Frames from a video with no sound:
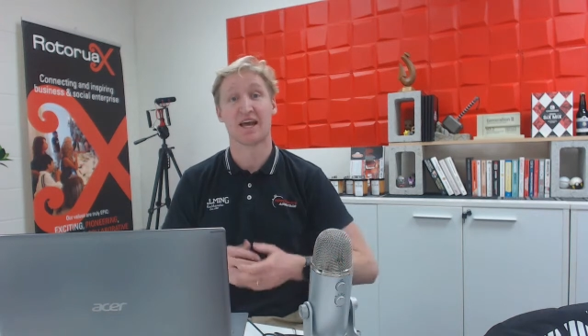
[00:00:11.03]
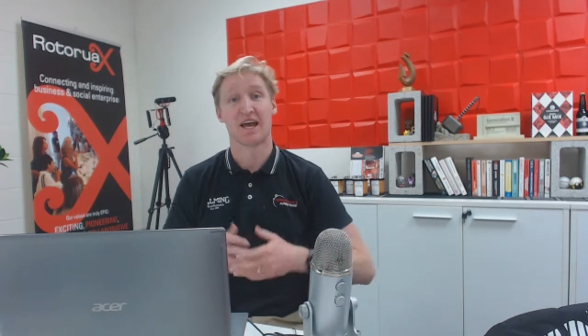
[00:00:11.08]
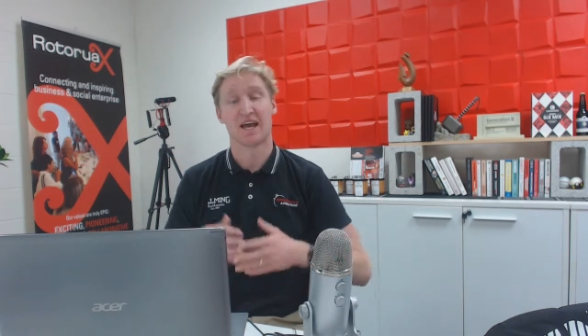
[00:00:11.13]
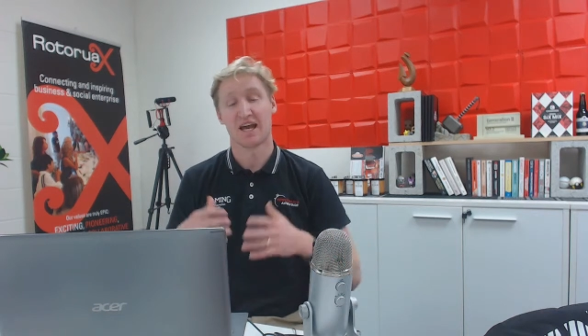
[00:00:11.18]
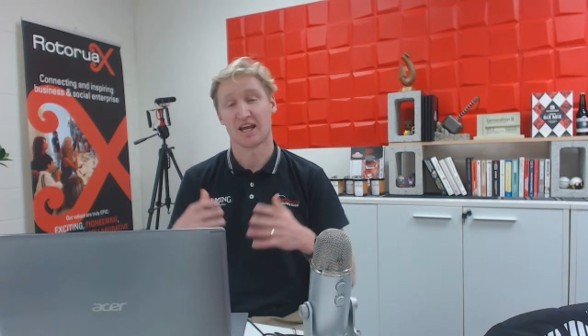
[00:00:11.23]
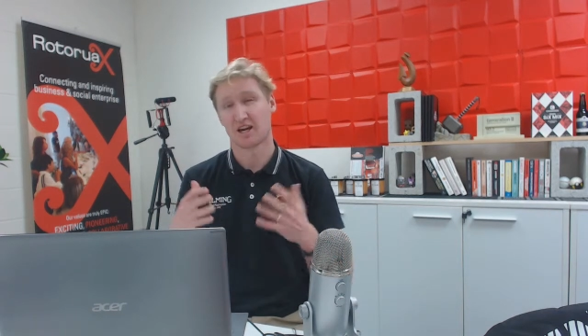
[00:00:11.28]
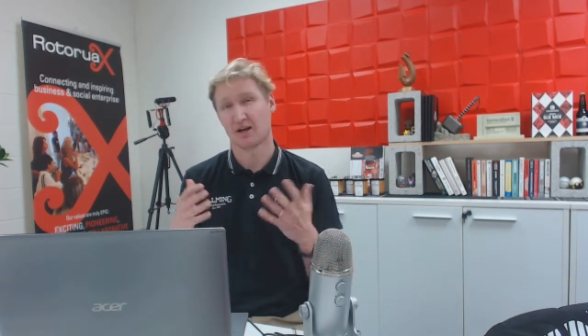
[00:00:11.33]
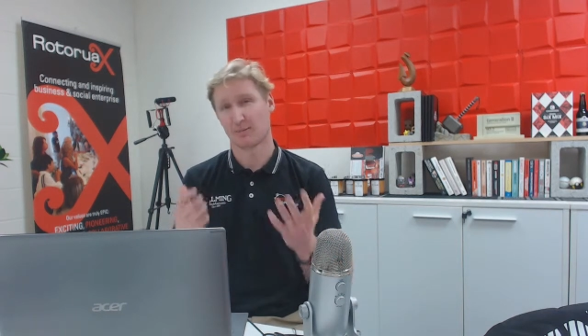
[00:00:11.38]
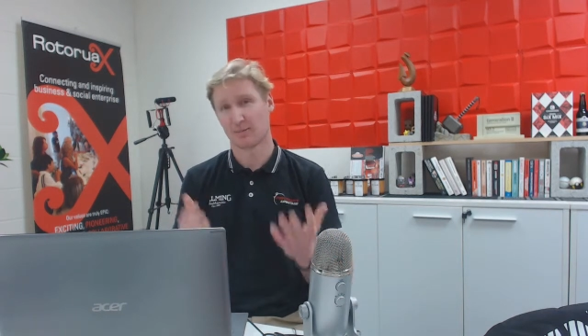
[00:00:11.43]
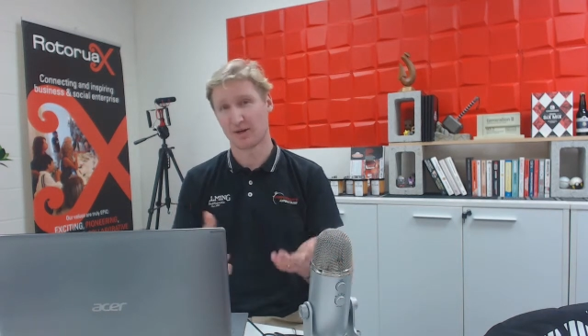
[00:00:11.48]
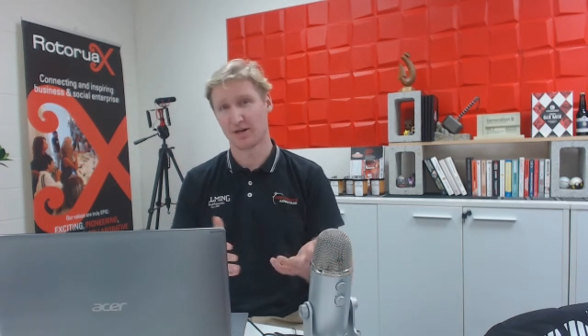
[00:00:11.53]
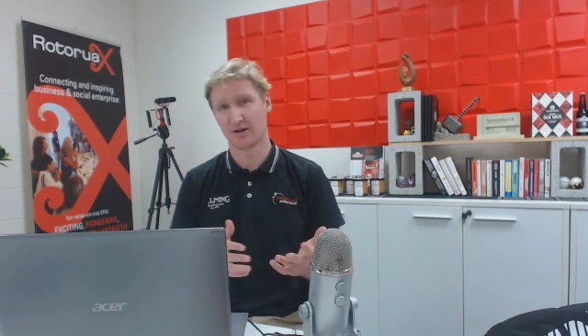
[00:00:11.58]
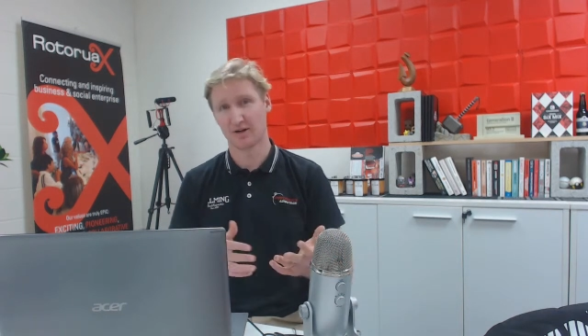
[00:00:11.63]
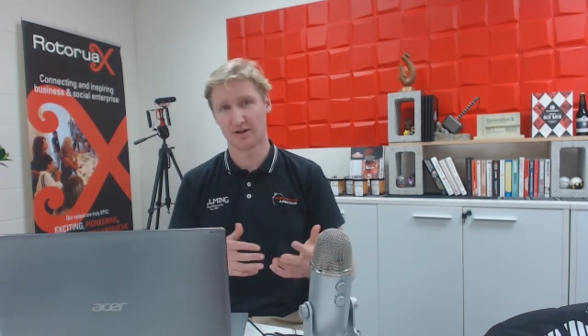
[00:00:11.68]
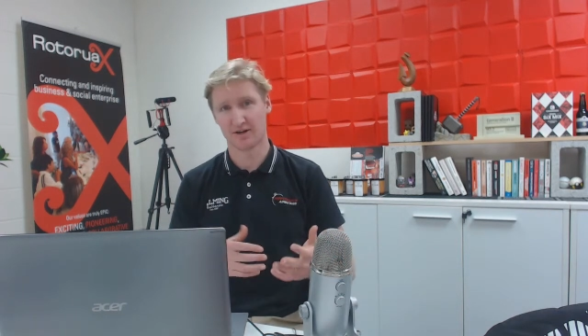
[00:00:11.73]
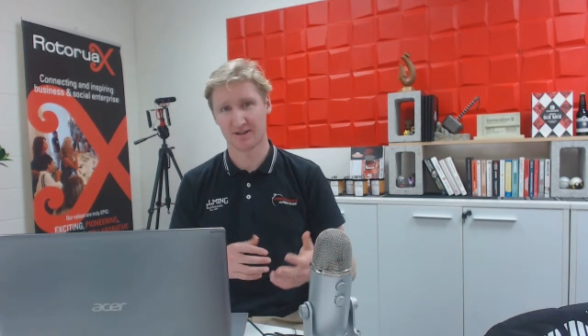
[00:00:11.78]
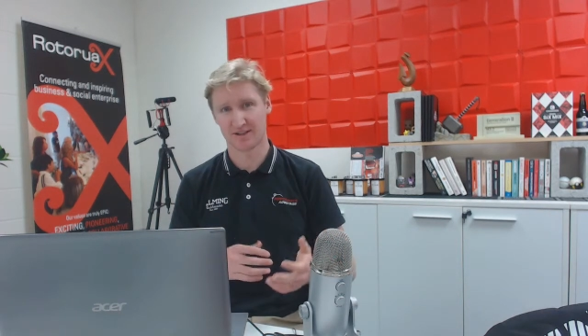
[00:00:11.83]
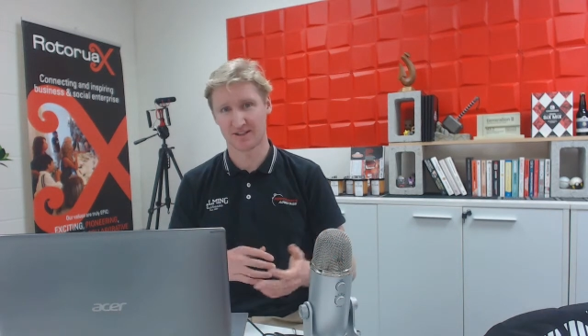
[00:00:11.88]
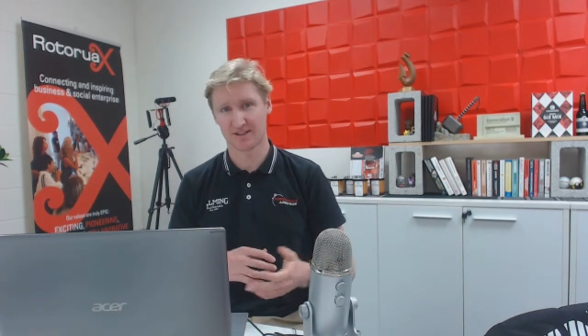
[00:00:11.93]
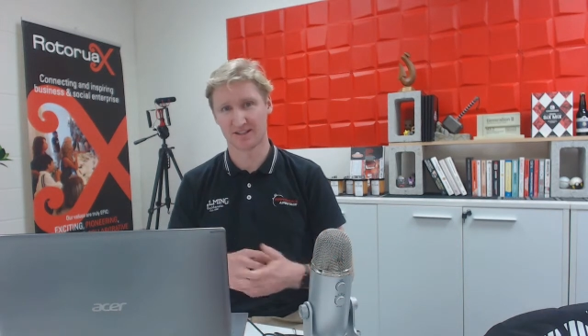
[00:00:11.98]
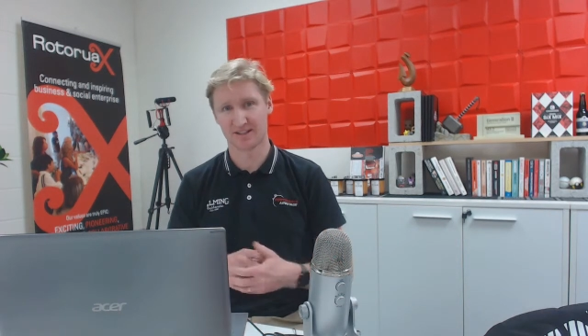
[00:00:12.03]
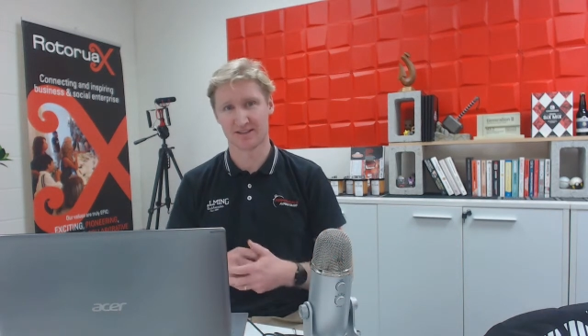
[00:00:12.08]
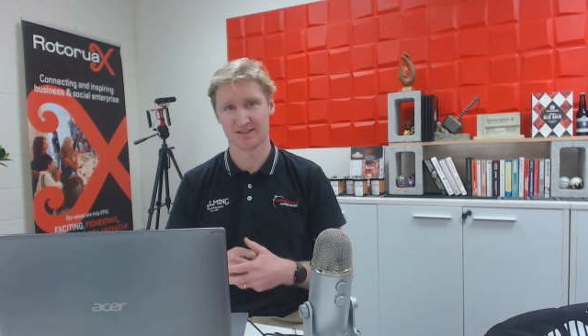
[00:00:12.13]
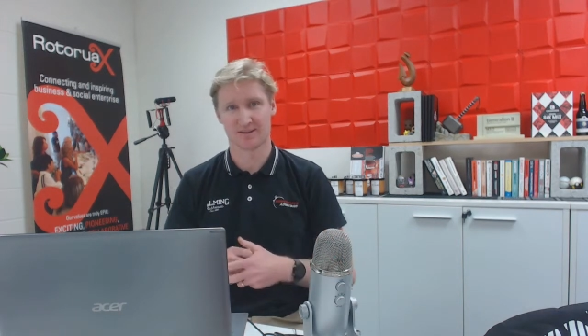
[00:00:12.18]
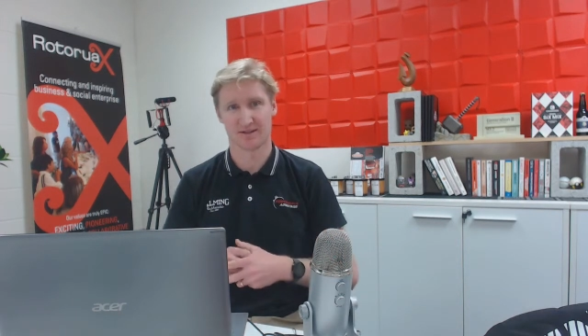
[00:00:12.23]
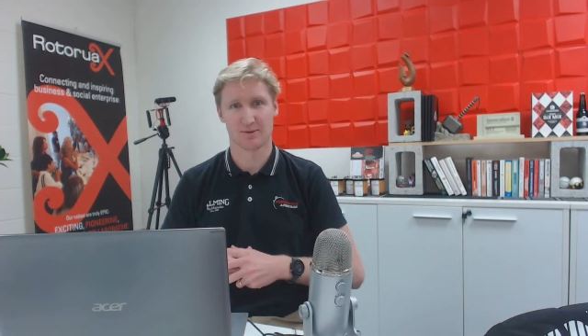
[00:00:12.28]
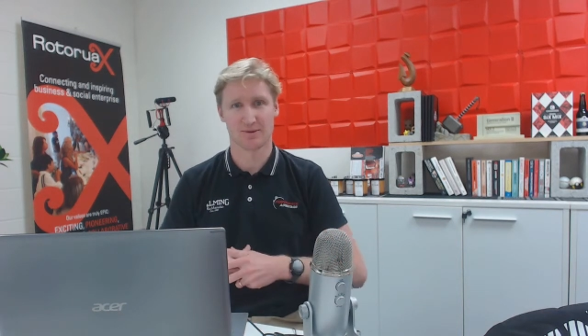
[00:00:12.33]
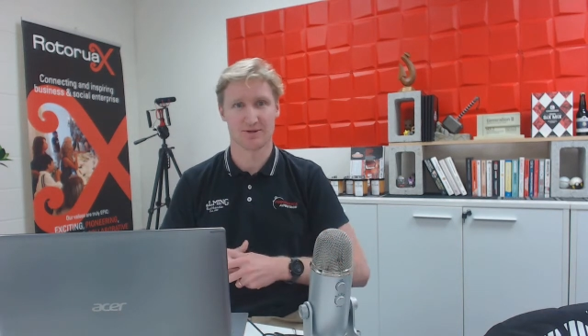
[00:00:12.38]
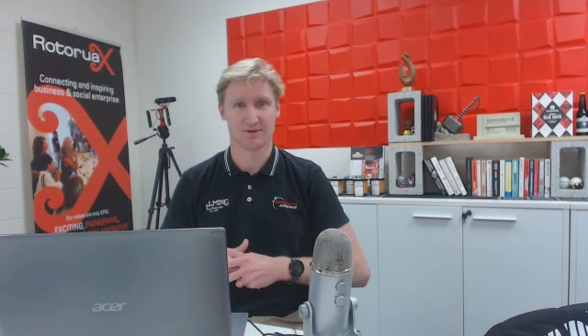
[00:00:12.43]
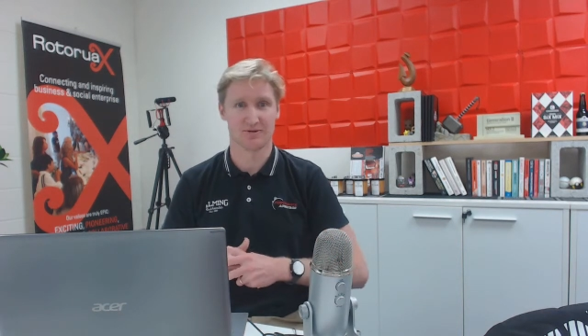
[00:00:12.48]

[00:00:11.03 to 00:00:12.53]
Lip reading: and I periodically get someone to